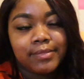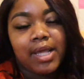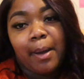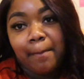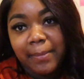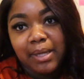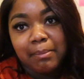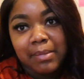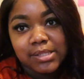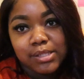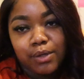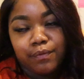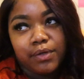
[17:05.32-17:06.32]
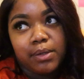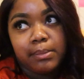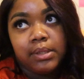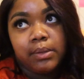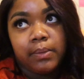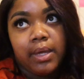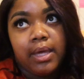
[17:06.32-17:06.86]
I'm beating myself up
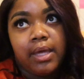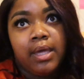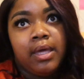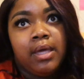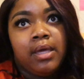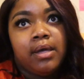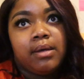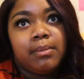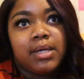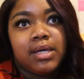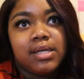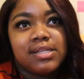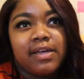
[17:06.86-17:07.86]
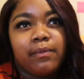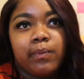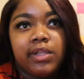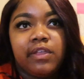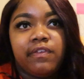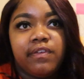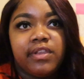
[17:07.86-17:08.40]
in a way because I
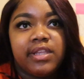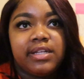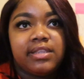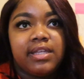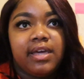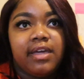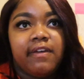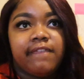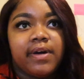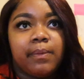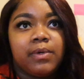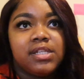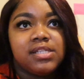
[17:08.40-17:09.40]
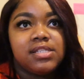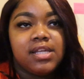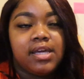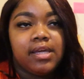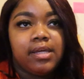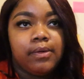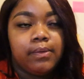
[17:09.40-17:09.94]
really feel like that if I would have
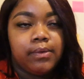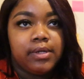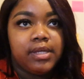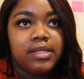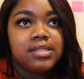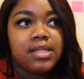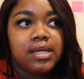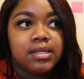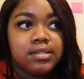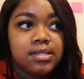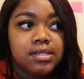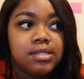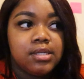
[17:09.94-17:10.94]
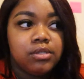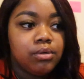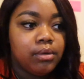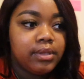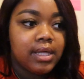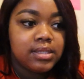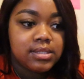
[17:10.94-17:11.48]
stayed on it and stayed consistent
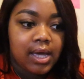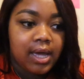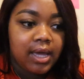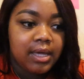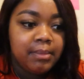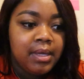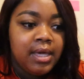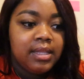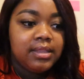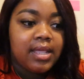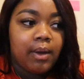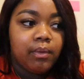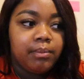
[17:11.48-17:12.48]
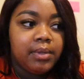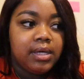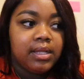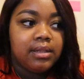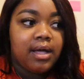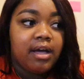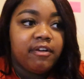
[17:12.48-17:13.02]
during that time, that I would be a
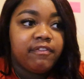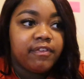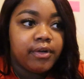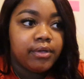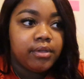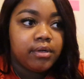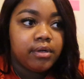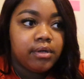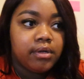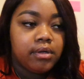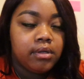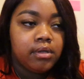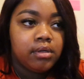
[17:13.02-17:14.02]
lot further